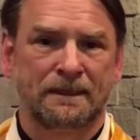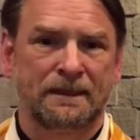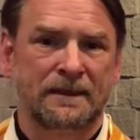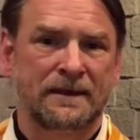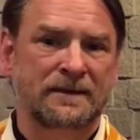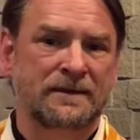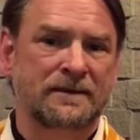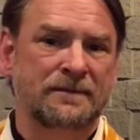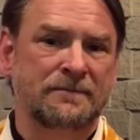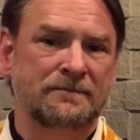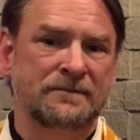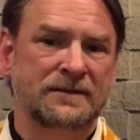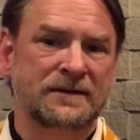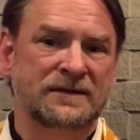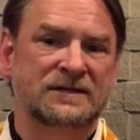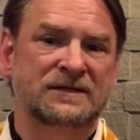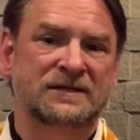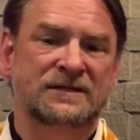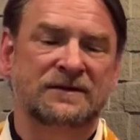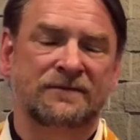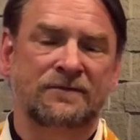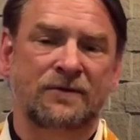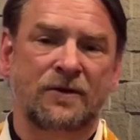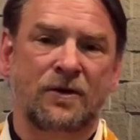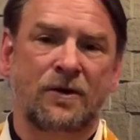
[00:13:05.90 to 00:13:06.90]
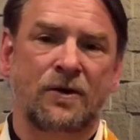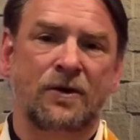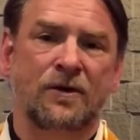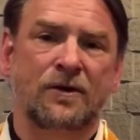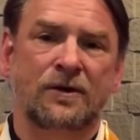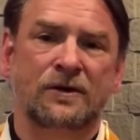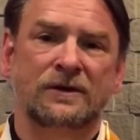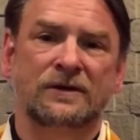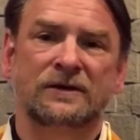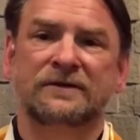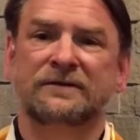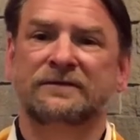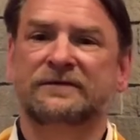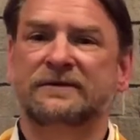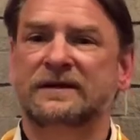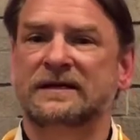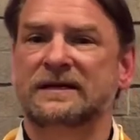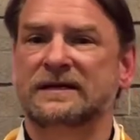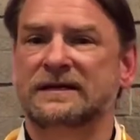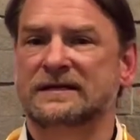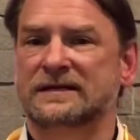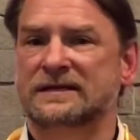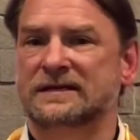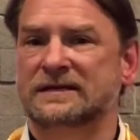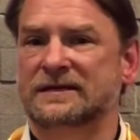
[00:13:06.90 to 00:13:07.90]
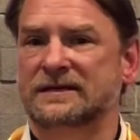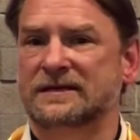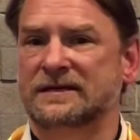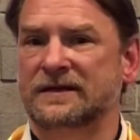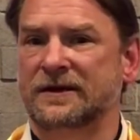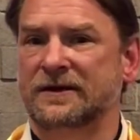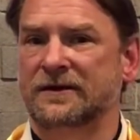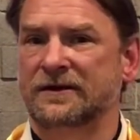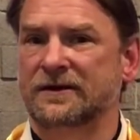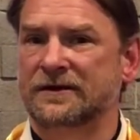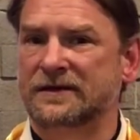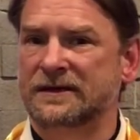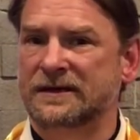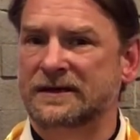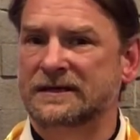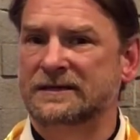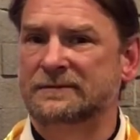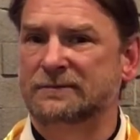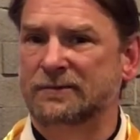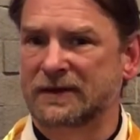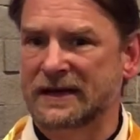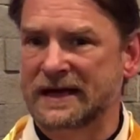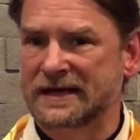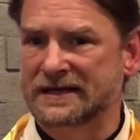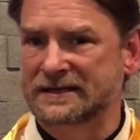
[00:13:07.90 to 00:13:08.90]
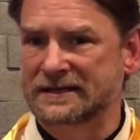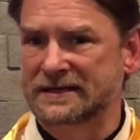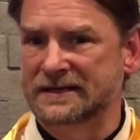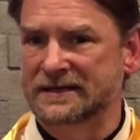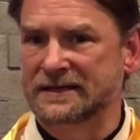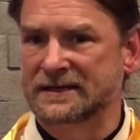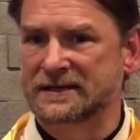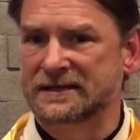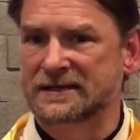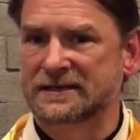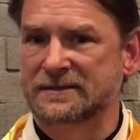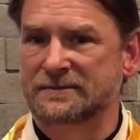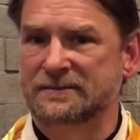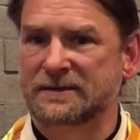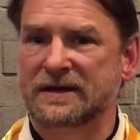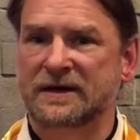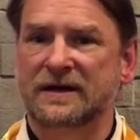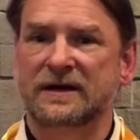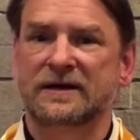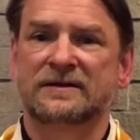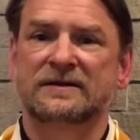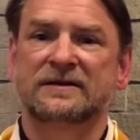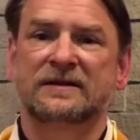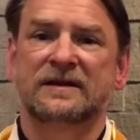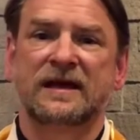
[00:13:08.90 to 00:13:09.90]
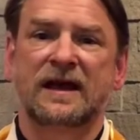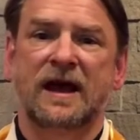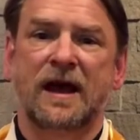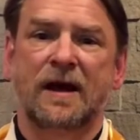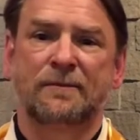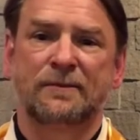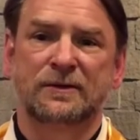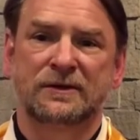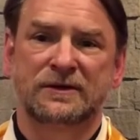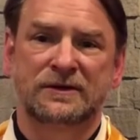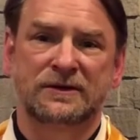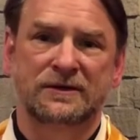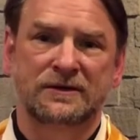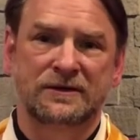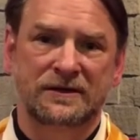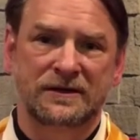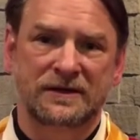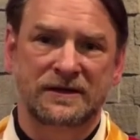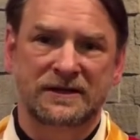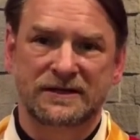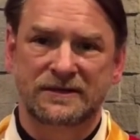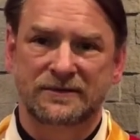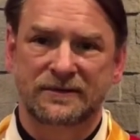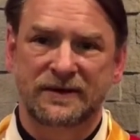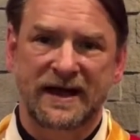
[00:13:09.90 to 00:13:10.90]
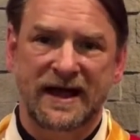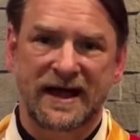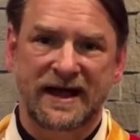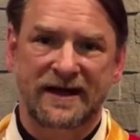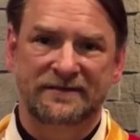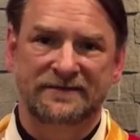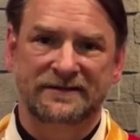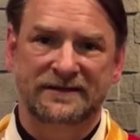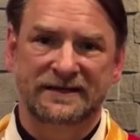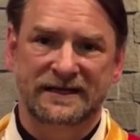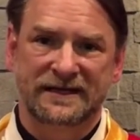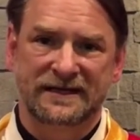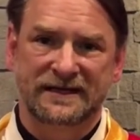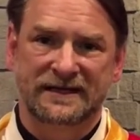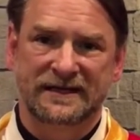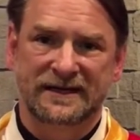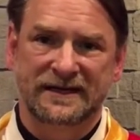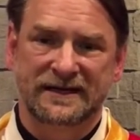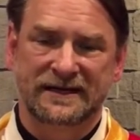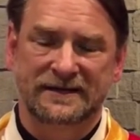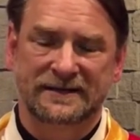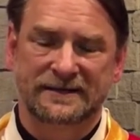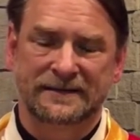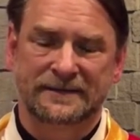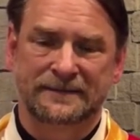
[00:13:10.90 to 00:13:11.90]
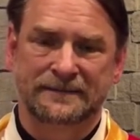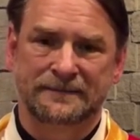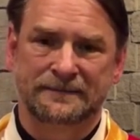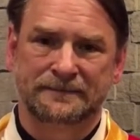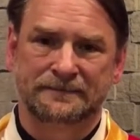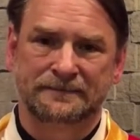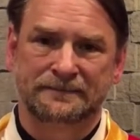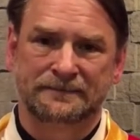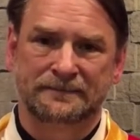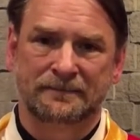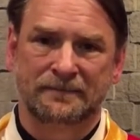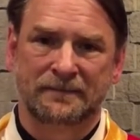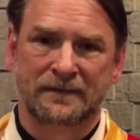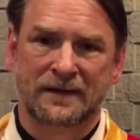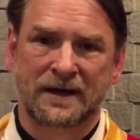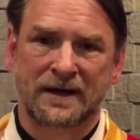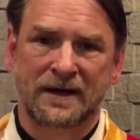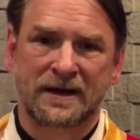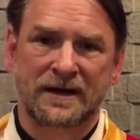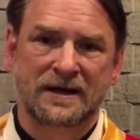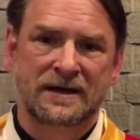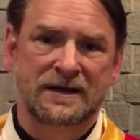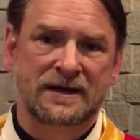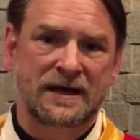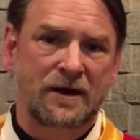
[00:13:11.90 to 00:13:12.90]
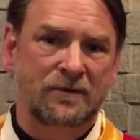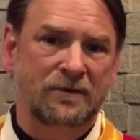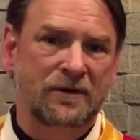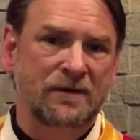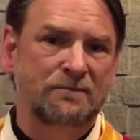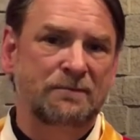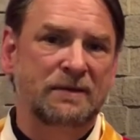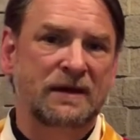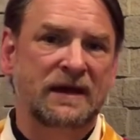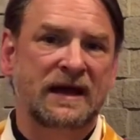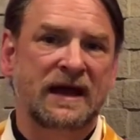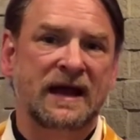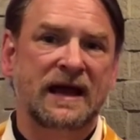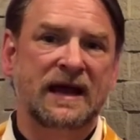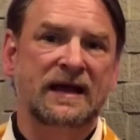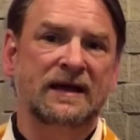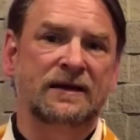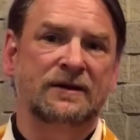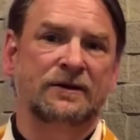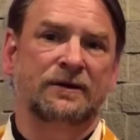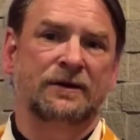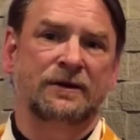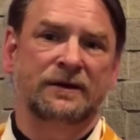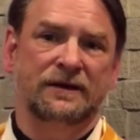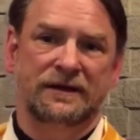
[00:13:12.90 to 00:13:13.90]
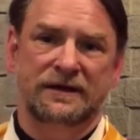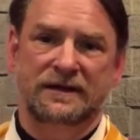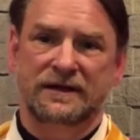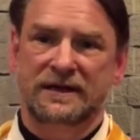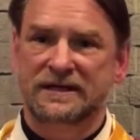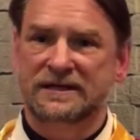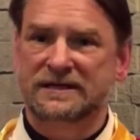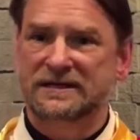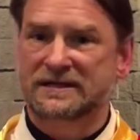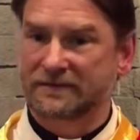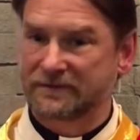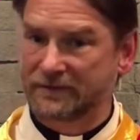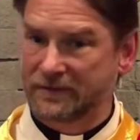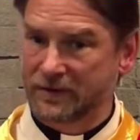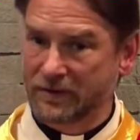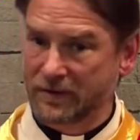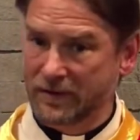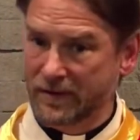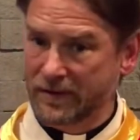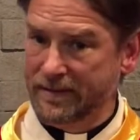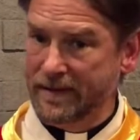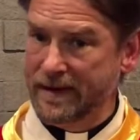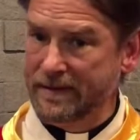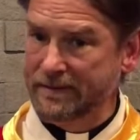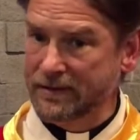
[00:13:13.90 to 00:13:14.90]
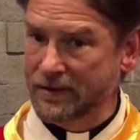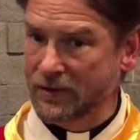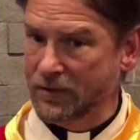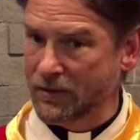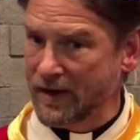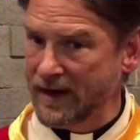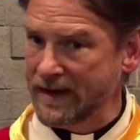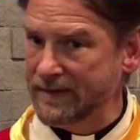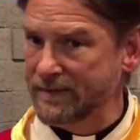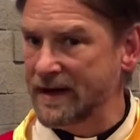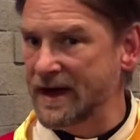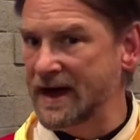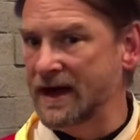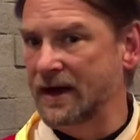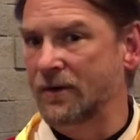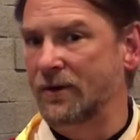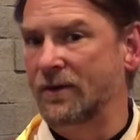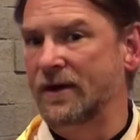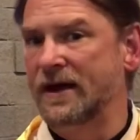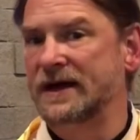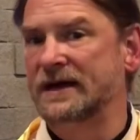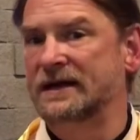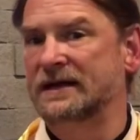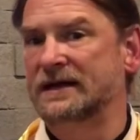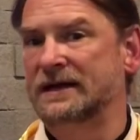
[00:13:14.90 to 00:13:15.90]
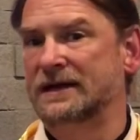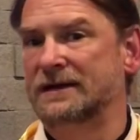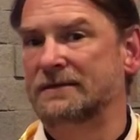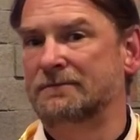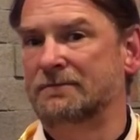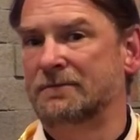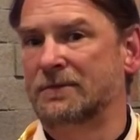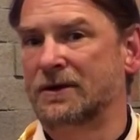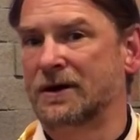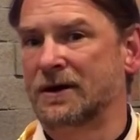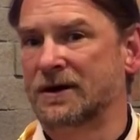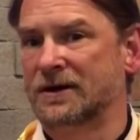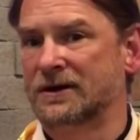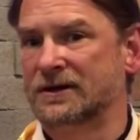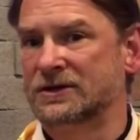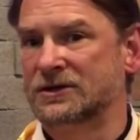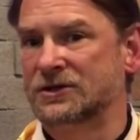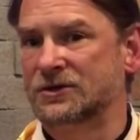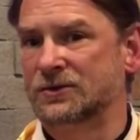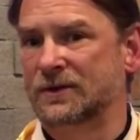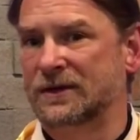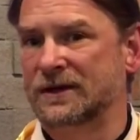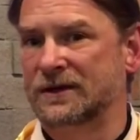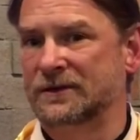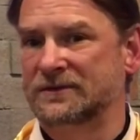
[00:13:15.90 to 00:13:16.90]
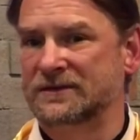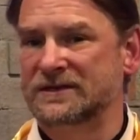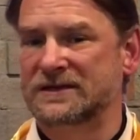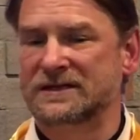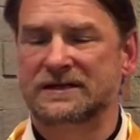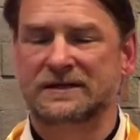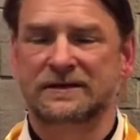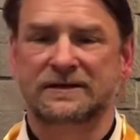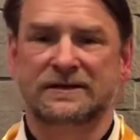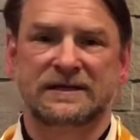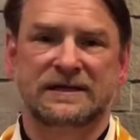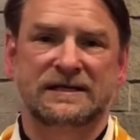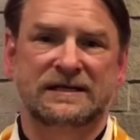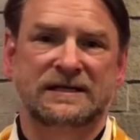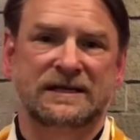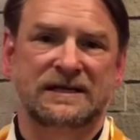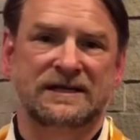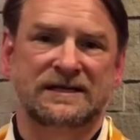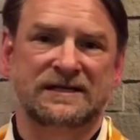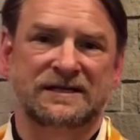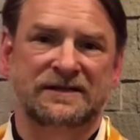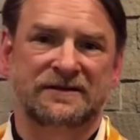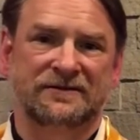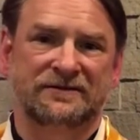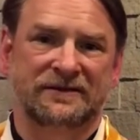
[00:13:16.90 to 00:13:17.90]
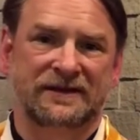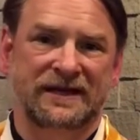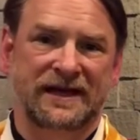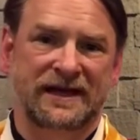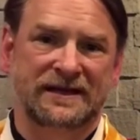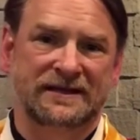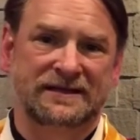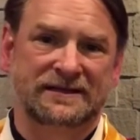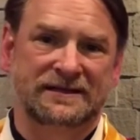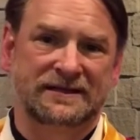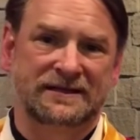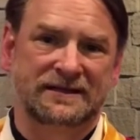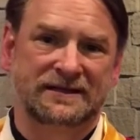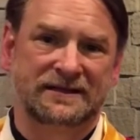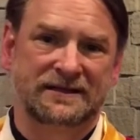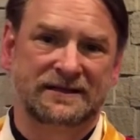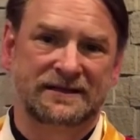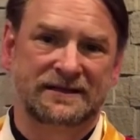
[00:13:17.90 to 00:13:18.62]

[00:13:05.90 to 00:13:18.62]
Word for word: in the midst of all of this, there are these blessings because of the opportunities we have to connect. Now, we began all of this, if you remember, way back when in March, when it was still the season of Lent.